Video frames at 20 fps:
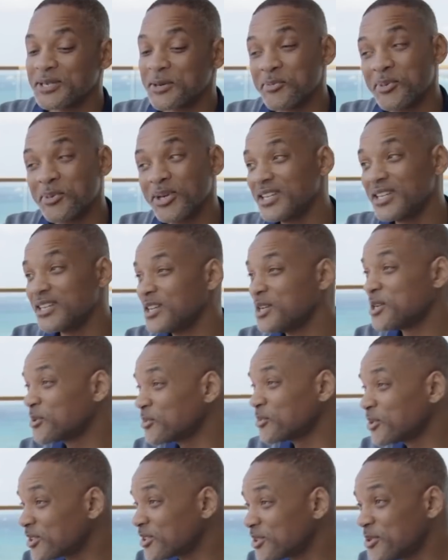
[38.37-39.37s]
You know, being
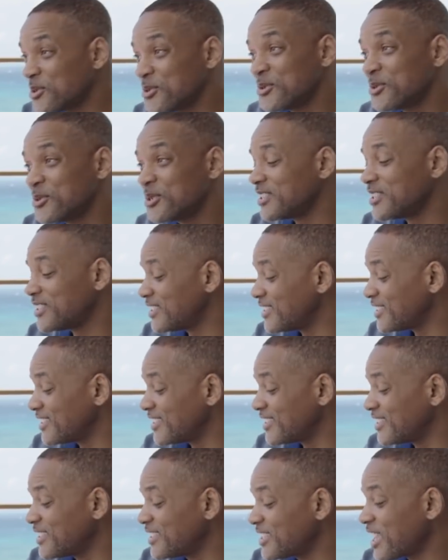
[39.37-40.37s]
here with you in
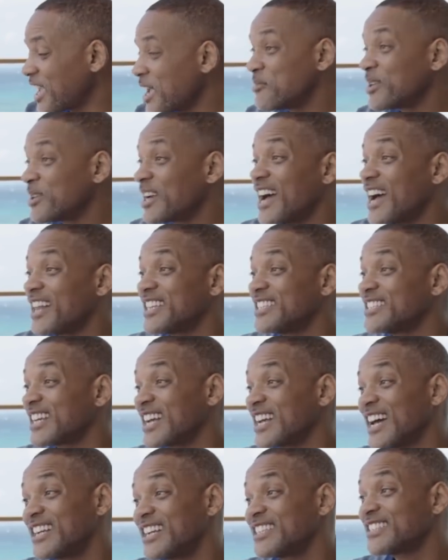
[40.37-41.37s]
the in the Cayman Islands
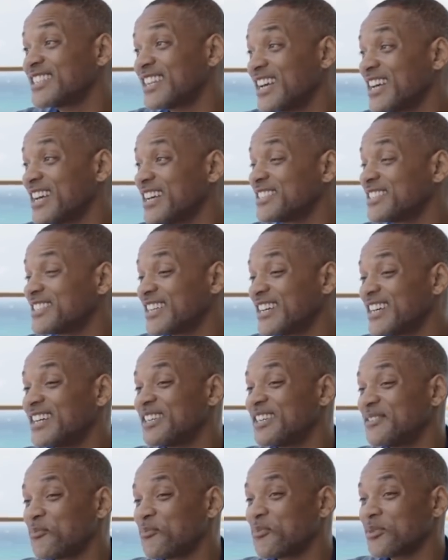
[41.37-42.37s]
Islands, I gotta say, is
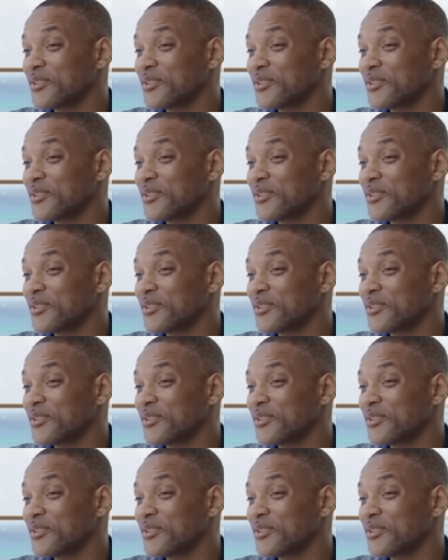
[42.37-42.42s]
uh,